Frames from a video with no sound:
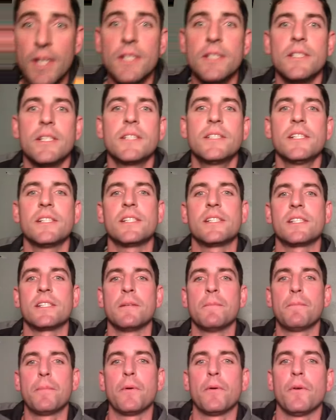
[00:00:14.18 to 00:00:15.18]
Such a
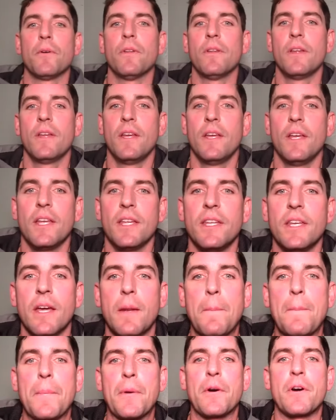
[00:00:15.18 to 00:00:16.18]
simple
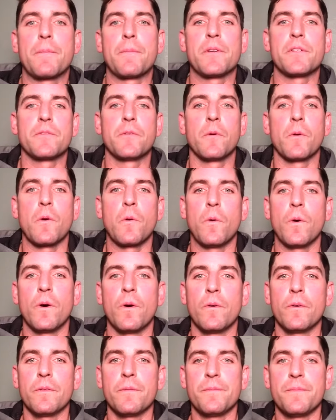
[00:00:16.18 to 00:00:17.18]
yet purposeful
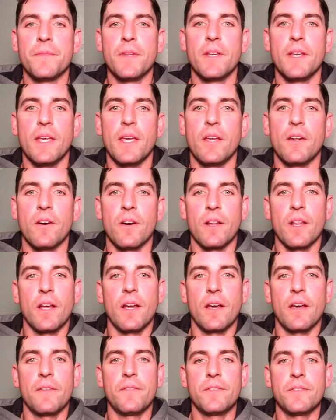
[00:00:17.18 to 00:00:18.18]
quote in our
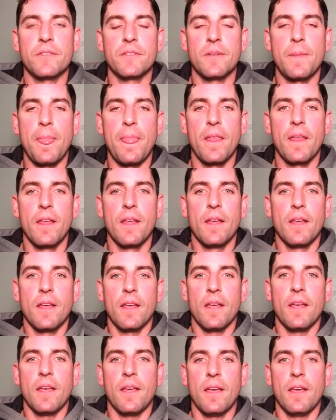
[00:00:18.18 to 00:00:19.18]
lives,
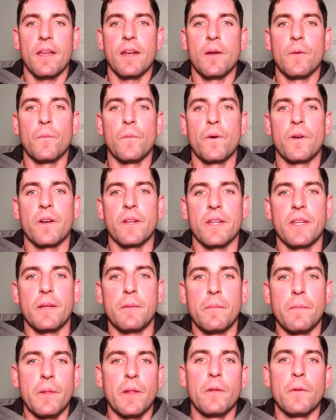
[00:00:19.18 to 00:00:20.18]
and I want to
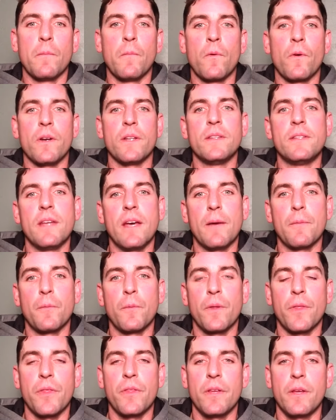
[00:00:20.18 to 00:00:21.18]
get a little more in depth
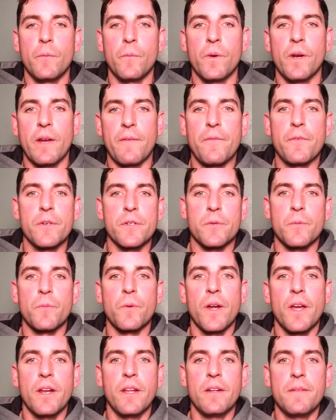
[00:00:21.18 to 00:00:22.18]
with it. When I first
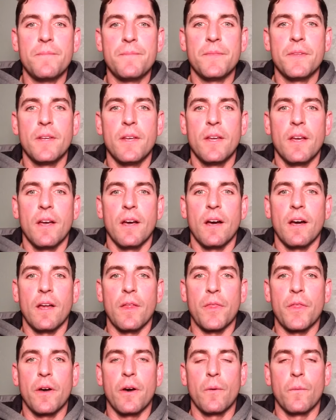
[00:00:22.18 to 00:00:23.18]
read it, I
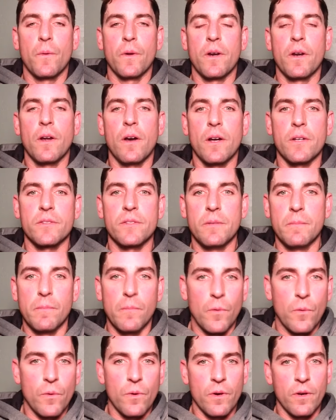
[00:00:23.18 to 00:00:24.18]
thought what an
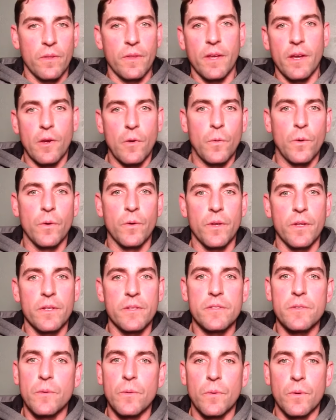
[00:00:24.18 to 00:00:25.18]
oxymoron that quote
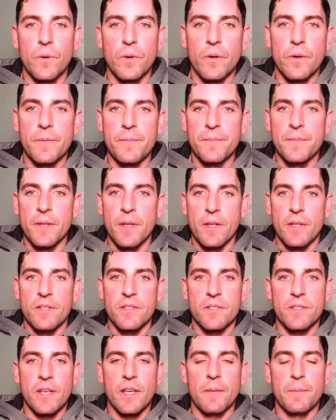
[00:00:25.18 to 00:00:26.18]
is, or
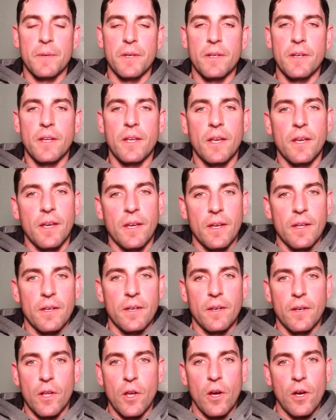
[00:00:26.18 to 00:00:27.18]
statement,
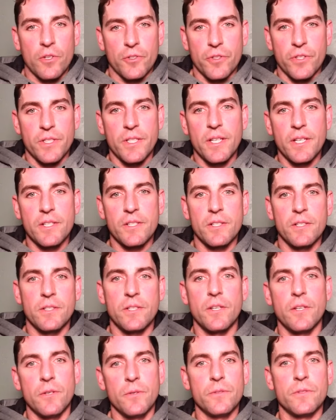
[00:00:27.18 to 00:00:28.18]
and contradiction
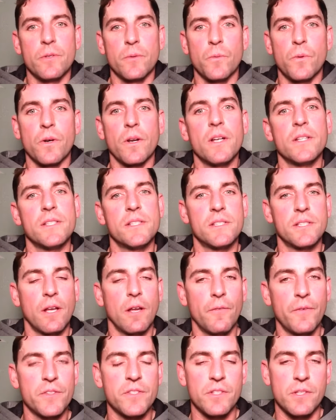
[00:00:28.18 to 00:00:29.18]
to use the word
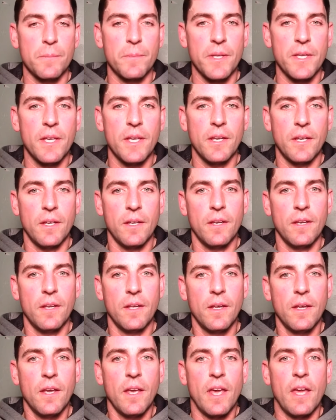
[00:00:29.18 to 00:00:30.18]
unselfish at the beginning
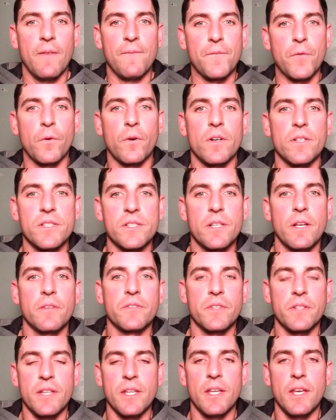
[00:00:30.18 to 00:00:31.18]
and for
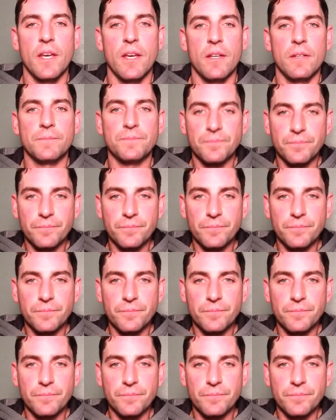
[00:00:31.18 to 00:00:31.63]
ourselves at the end.